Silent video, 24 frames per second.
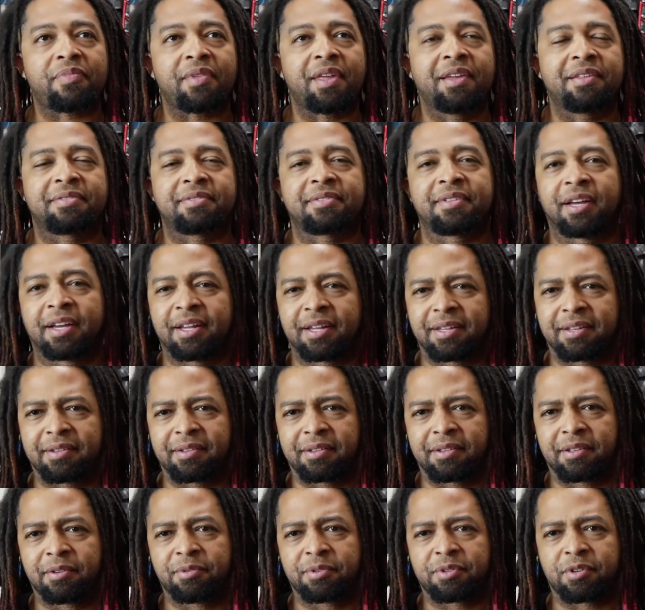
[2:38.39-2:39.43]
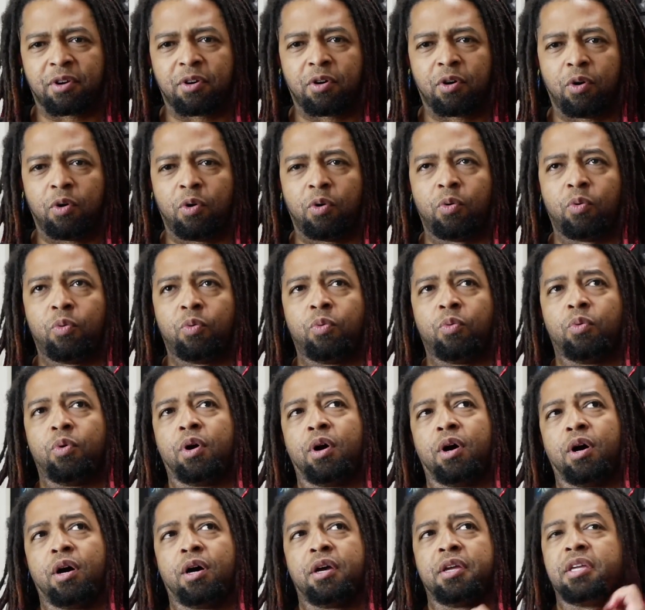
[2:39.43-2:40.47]
there was a whole
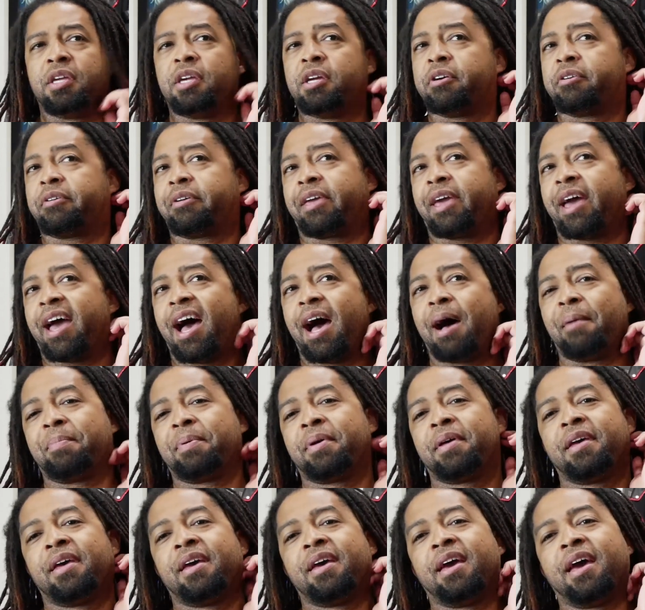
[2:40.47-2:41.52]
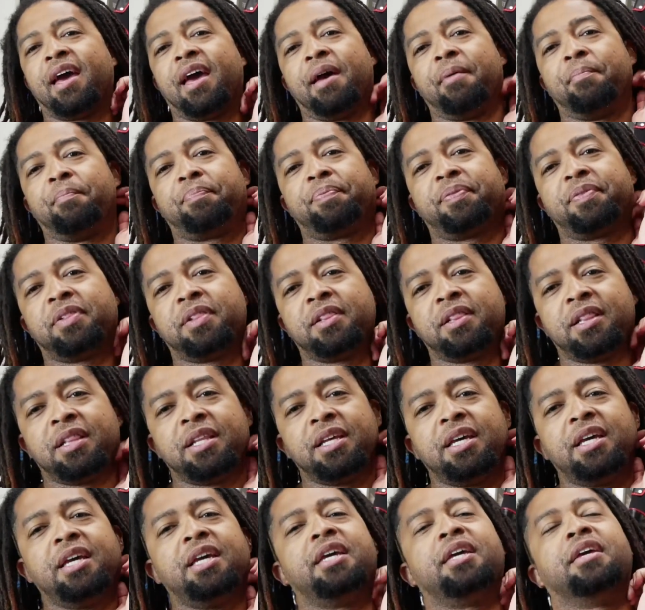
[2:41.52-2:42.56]
year gap. And
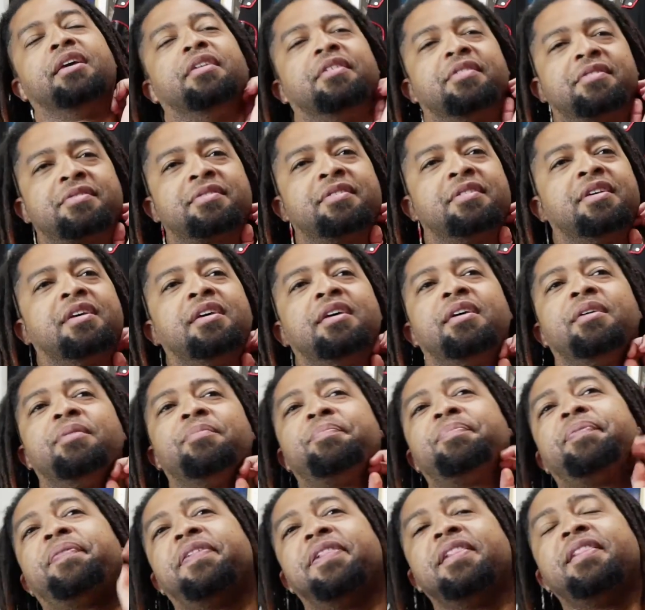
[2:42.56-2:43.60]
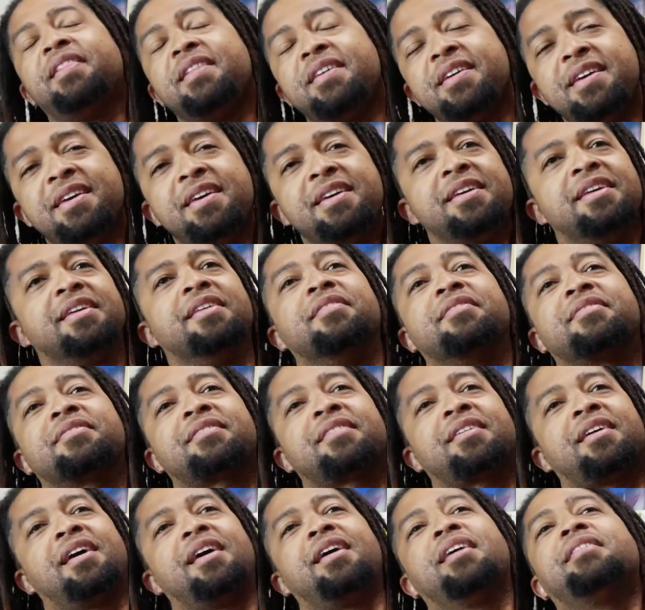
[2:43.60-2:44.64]
please, please,
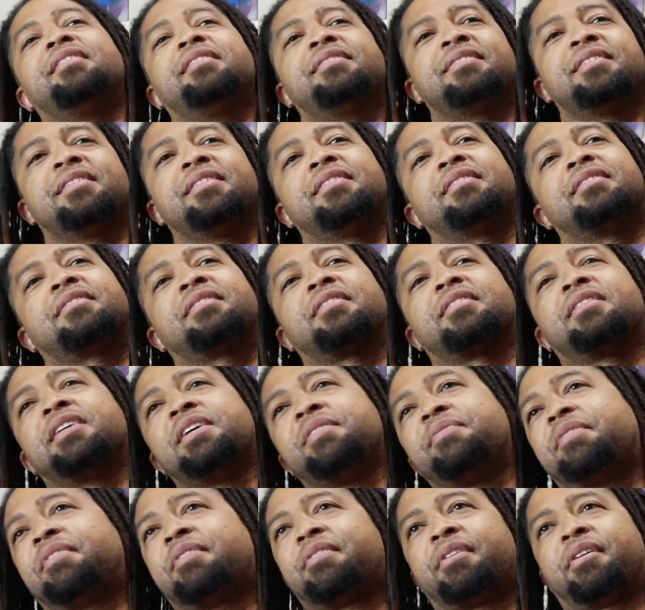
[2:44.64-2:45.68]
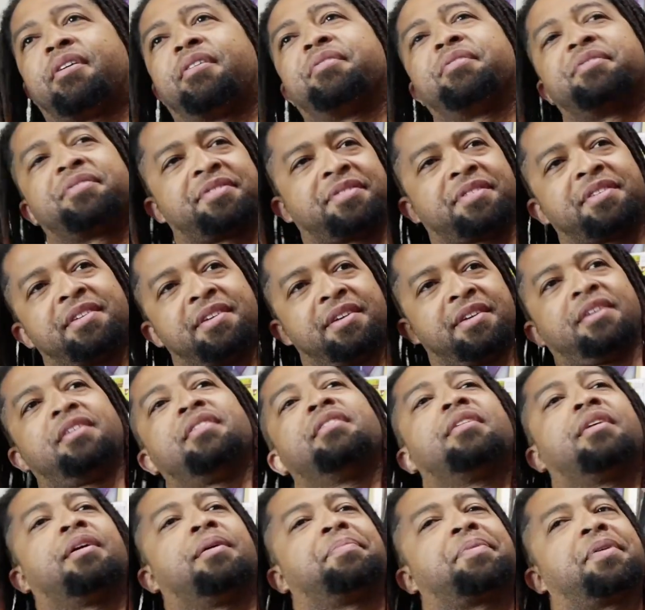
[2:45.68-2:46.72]
content deliverers.
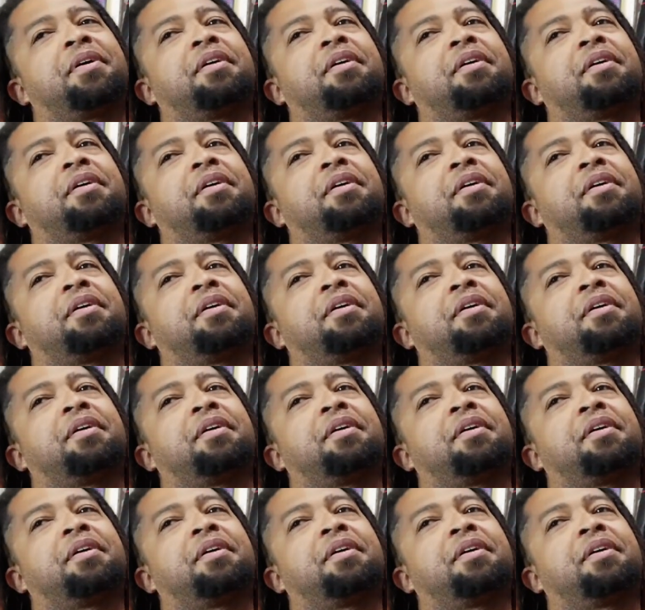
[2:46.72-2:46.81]
I'm